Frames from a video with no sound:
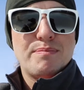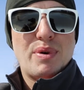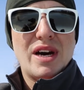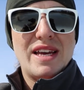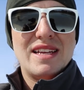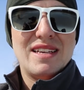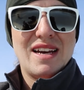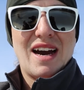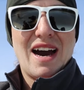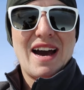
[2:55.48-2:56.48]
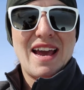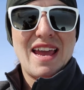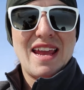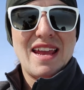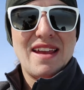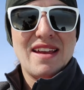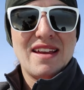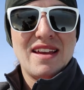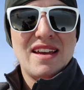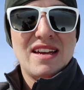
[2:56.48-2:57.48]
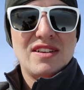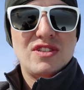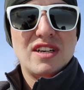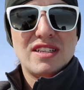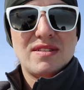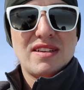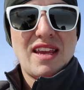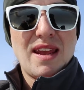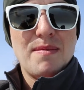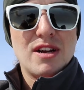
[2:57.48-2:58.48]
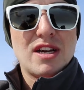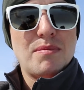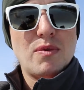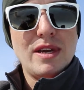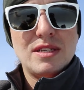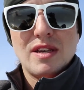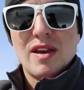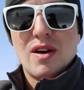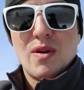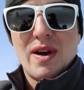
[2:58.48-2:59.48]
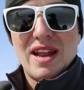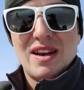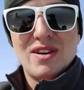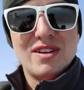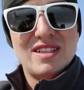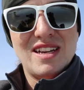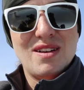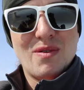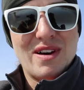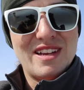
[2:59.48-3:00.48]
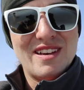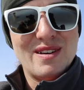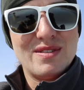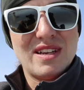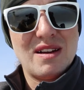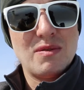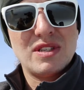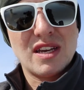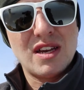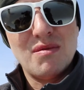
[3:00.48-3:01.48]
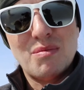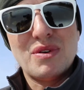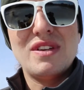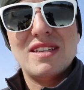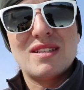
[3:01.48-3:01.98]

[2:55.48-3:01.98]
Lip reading: but I just came here a couple weeks ago and hooked into one of those, and it was a complete